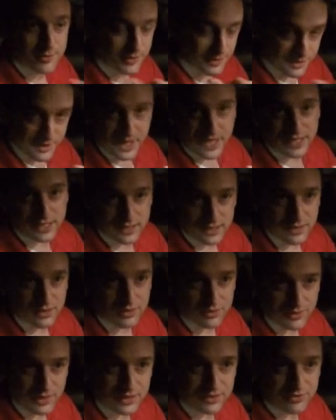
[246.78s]
Thank
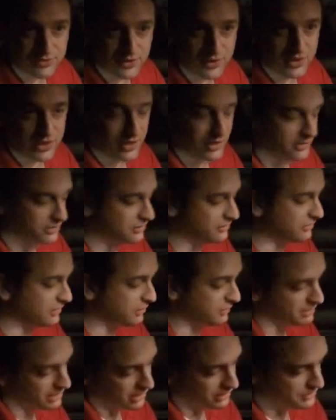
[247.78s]
you. That's very nice of
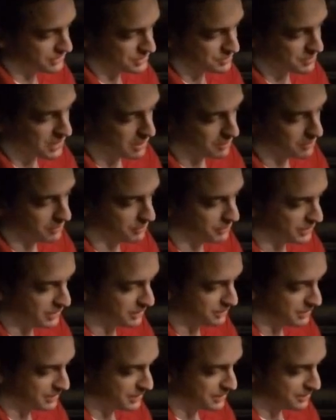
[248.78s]
you. And I'll just
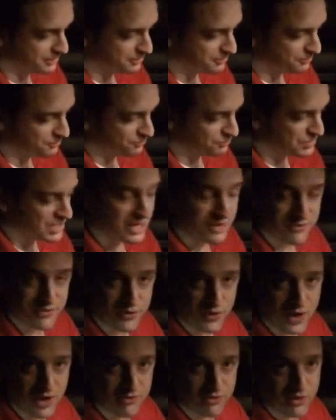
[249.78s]
probably take
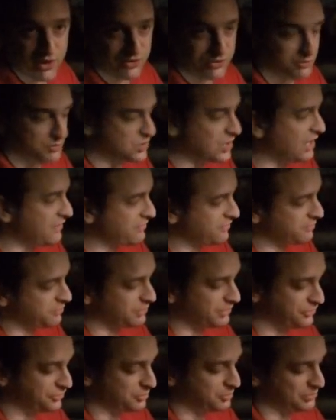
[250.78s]
forever as I'm driving from
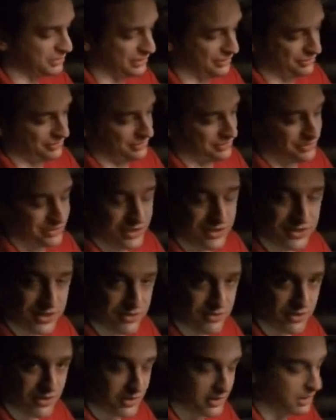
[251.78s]
place to place listening to
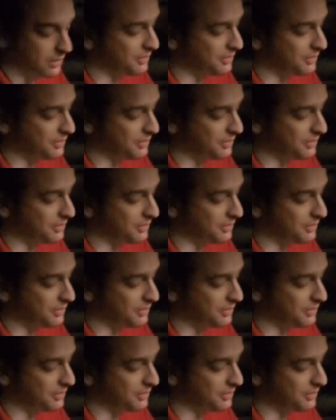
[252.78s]
everything.